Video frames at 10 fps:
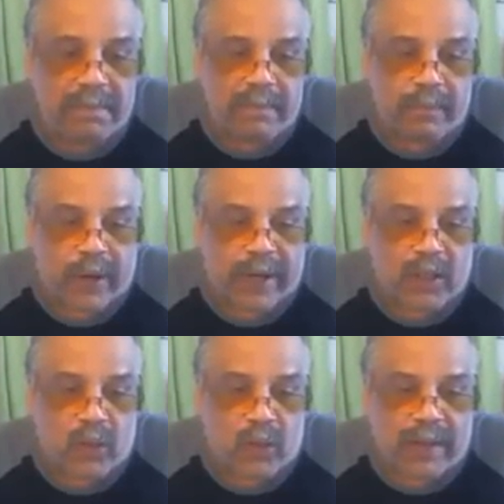
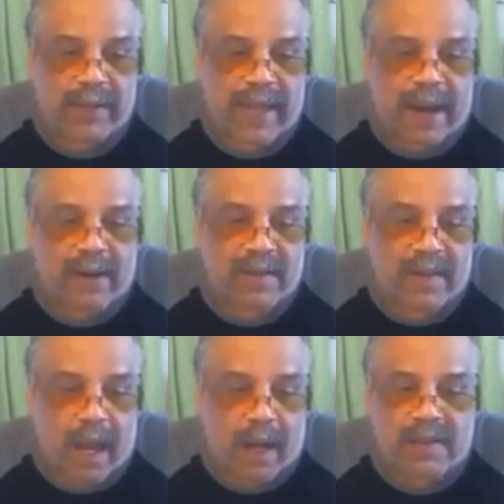the
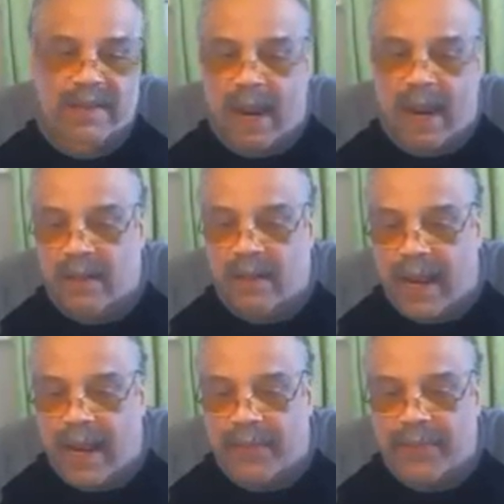$20,000 down to
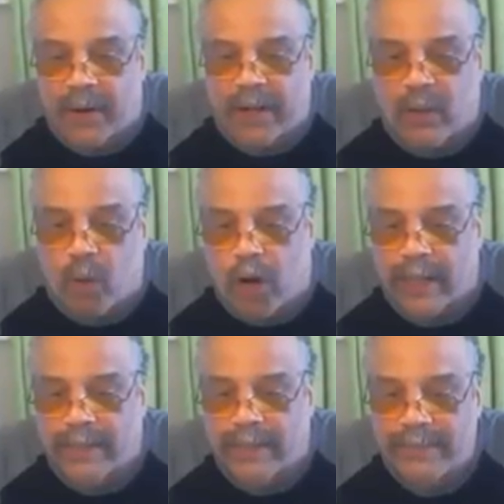line
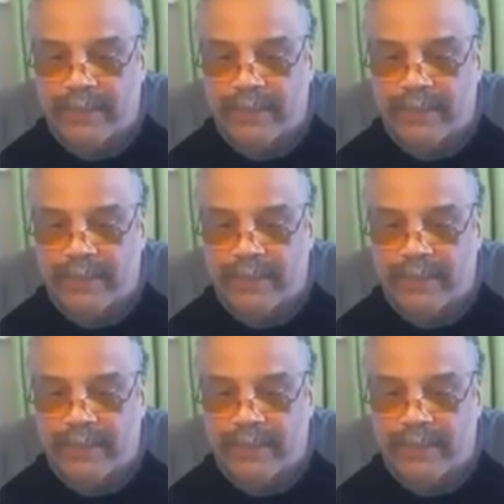31.